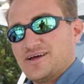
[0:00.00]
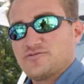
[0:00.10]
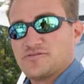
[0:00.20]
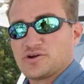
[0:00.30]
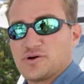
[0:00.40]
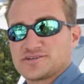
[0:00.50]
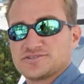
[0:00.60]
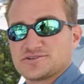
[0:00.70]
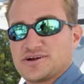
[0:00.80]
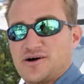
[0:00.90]
If you have any
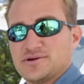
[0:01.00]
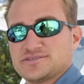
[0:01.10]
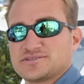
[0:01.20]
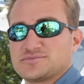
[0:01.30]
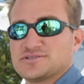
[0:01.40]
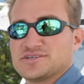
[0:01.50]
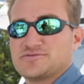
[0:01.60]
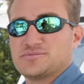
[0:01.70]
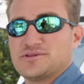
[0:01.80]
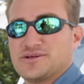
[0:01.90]
questions or comments, please leave
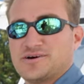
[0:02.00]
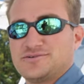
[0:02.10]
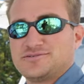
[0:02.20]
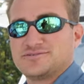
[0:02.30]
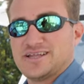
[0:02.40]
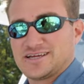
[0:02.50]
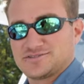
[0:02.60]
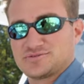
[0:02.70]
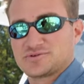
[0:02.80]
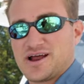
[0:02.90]
them below. Like and
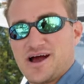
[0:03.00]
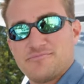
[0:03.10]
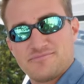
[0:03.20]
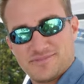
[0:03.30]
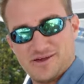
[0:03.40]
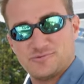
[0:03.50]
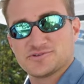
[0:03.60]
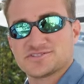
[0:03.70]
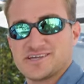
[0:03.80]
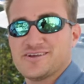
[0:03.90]
subscribe, and we'll
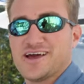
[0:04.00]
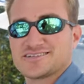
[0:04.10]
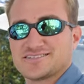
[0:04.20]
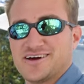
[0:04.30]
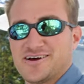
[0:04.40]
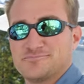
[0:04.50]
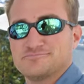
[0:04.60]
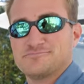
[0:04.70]
see you next time.